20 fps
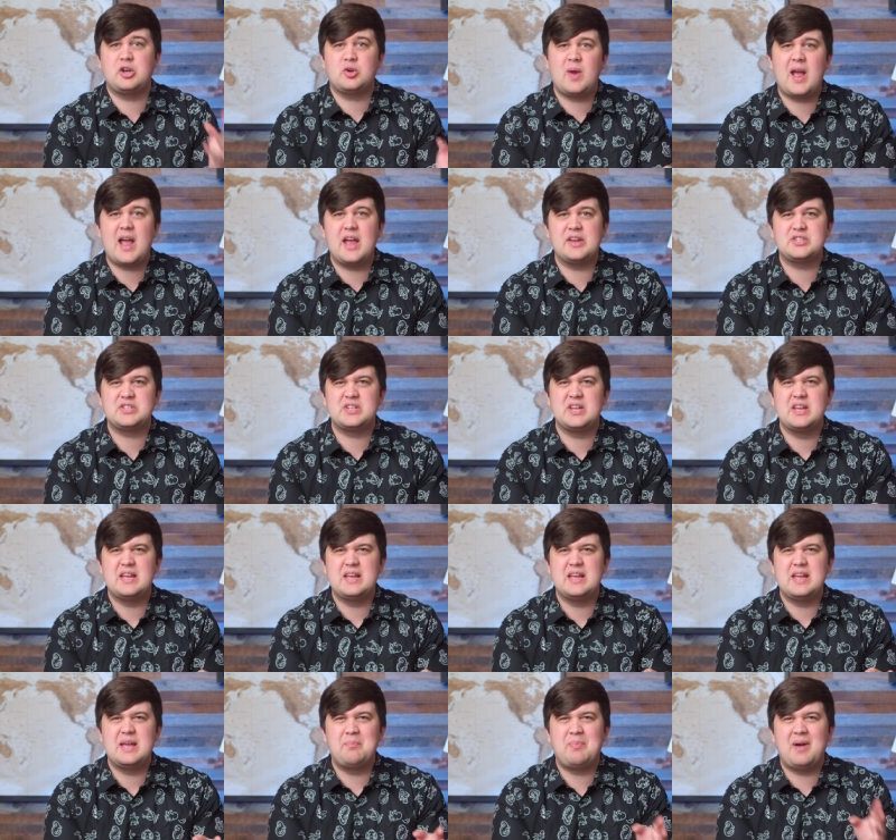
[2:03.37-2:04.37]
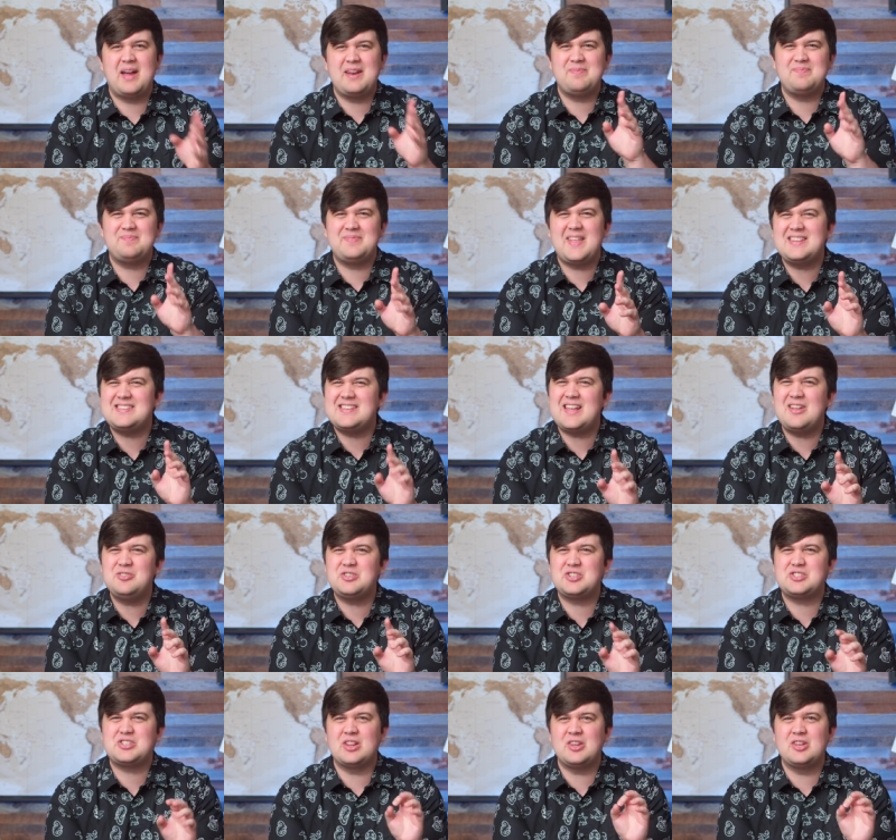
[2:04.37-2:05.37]
crashed, but that
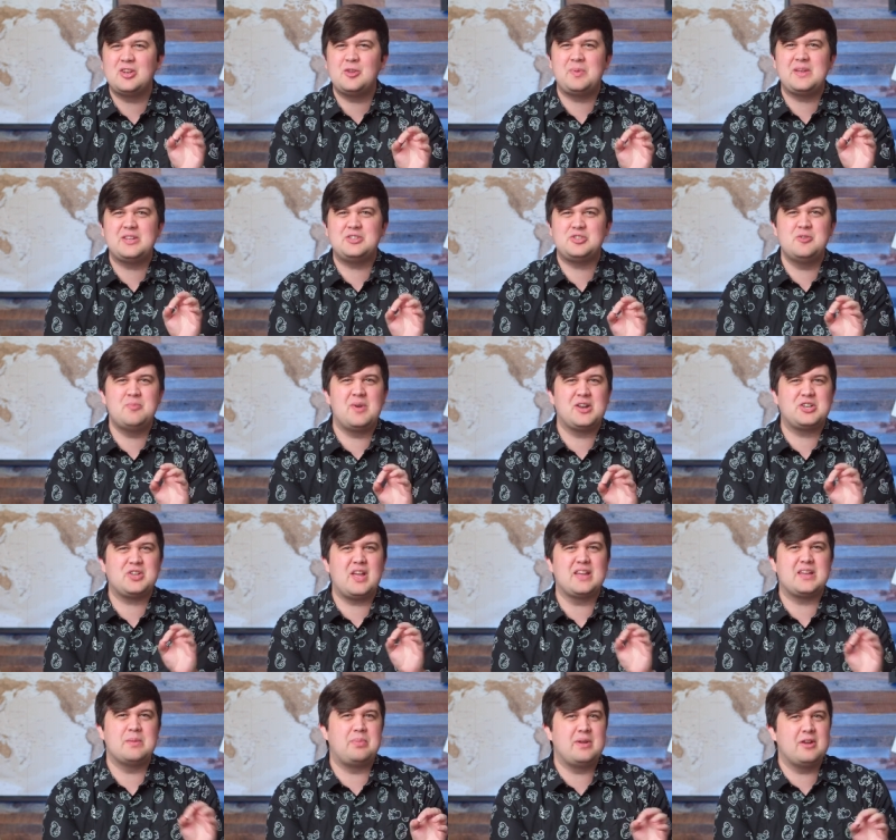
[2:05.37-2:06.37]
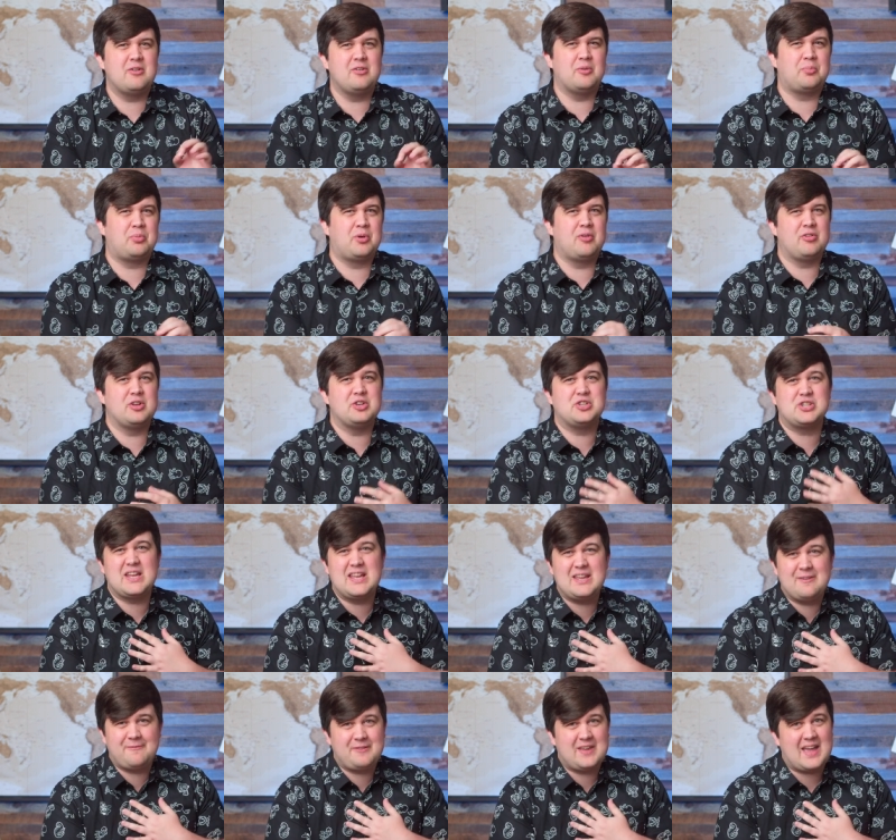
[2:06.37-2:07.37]
sounds just a little bit too much like Imperial Privilege,
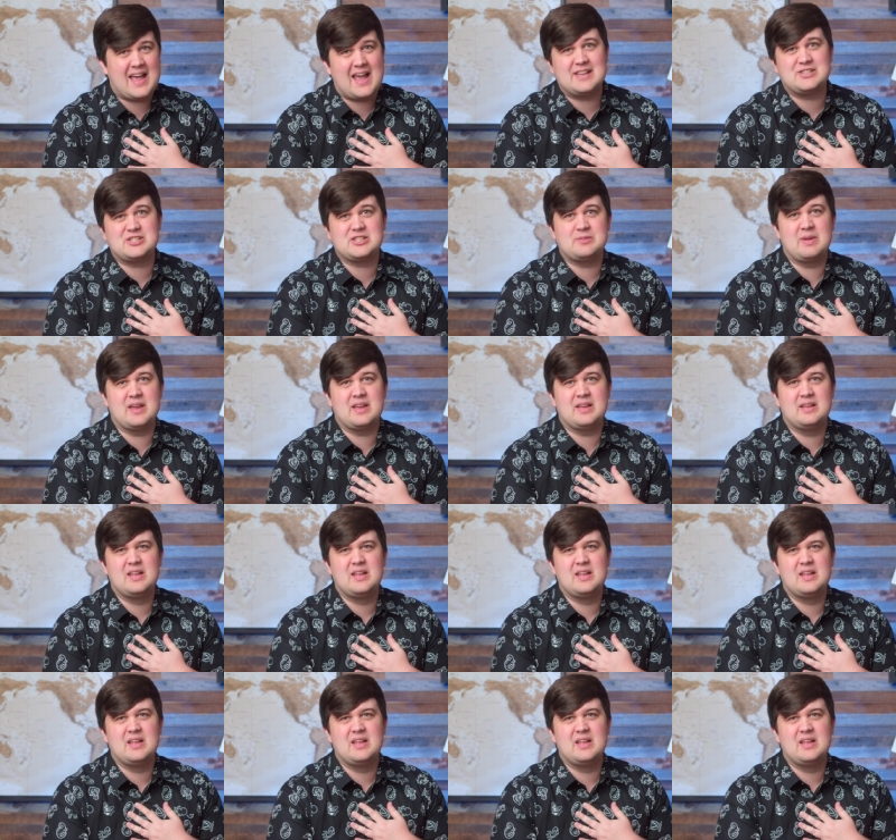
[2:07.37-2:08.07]
if you ask me.